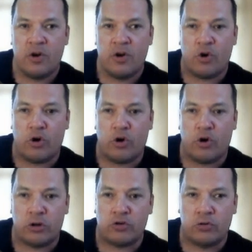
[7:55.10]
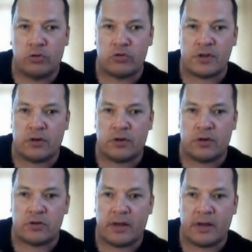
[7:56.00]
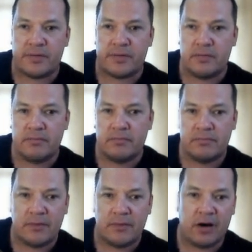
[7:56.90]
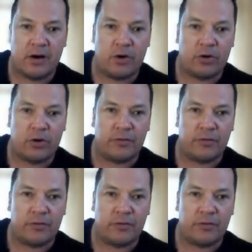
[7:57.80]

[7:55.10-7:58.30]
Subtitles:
all tools and all steps are already